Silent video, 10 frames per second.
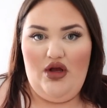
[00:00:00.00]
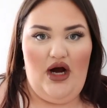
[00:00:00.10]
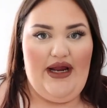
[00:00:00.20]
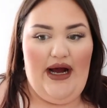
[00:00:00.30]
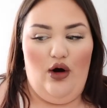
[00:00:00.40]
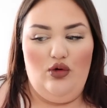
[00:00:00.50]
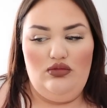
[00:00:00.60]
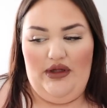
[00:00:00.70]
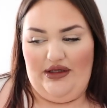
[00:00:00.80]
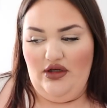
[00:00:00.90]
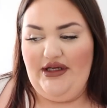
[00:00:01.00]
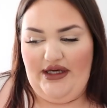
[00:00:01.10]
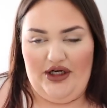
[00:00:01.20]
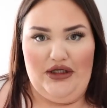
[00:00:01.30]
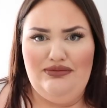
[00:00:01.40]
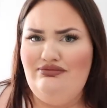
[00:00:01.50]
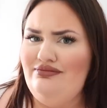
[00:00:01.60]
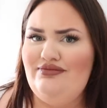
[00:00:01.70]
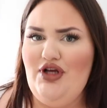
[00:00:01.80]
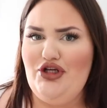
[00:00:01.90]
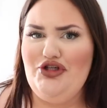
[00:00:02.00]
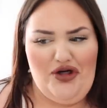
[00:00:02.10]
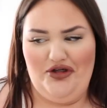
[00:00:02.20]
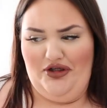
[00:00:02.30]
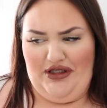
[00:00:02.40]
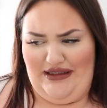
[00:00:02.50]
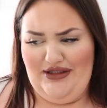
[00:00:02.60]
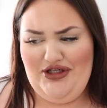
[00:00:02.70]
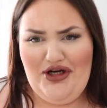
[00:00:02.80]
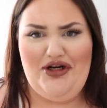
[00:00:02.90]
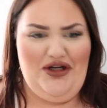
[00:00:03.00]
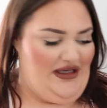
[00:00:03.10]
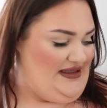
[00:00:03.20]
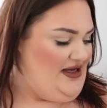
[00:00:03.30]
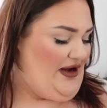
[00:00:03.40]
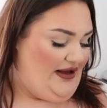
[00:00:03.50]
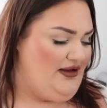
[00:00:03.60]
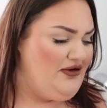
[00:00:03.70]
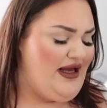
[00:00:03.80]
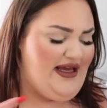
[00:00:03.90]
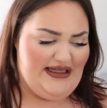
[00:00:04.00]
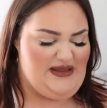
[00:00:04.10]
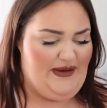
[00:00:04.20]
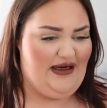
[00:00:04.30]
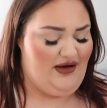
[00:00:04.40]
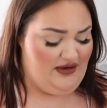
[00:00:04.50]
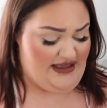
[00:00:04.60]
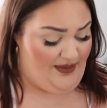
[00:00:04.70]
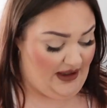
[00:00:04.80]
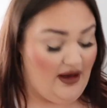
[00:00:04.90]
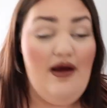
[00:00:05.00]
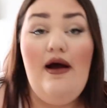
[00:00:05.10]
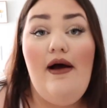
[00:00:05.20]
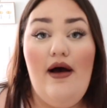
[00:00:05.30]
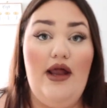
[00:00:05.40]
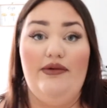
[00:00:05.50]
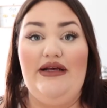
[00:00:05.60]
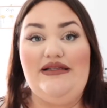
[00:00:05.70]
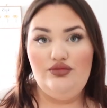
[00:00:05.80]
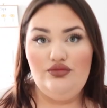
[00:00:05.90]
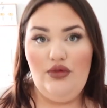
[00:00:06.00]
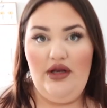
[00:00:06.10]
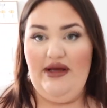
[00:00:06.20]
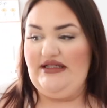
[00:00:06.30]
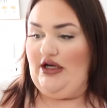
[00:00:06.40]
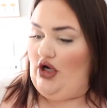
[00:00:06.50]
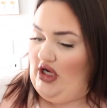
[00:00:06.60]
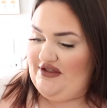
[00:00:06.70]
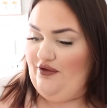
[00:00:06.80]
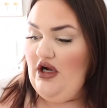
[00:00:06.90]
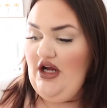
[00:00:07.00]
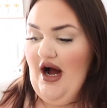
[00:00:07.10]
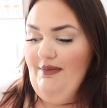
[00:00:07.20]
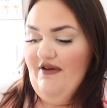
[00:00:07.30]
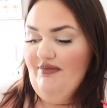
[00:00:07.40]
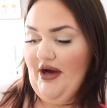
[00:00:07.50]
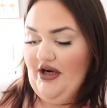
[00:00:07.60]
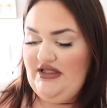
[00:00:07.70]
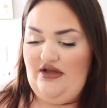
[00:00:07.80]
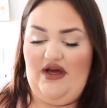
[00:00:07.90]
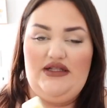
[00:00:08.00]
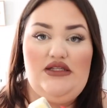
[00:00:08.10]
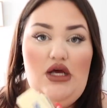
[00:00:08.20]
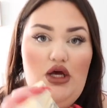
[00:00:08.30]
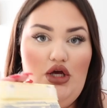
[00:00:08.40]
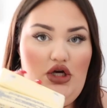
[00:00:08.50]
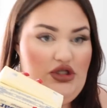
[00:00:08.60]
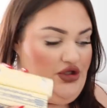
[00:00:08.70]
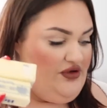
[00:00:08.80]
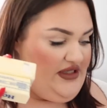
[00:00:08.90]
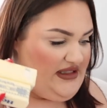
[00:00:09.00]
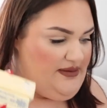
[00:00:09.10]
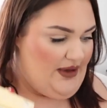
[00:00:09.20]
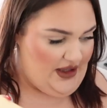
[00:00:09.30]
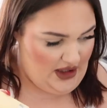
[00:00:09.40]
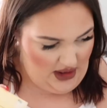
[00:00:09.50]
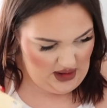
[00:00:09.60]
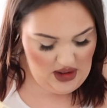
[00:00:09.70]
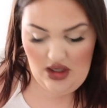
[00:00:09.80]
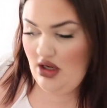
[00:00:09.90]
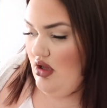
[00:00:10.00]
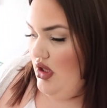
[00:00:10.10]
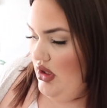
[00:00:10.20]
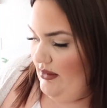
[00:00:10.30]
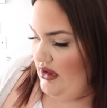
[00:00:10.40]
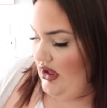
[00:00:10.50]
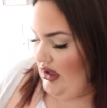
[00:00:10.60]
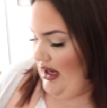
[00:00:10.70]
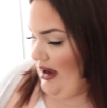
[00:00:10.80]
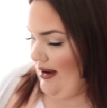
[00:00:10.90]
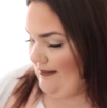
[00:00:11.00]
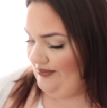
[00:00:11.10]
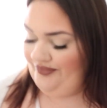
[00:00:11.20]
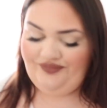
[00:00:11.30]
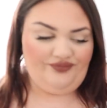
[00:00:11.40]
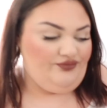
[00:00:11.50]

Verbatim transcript: cut out like cookie cutter sugar cookie sugar cookies. Okay, clearly I can't speak. I don't know what's happening. Anyways, anyways, it calls for a cup of butter, so that's two sticks of butter. Let me look. Um,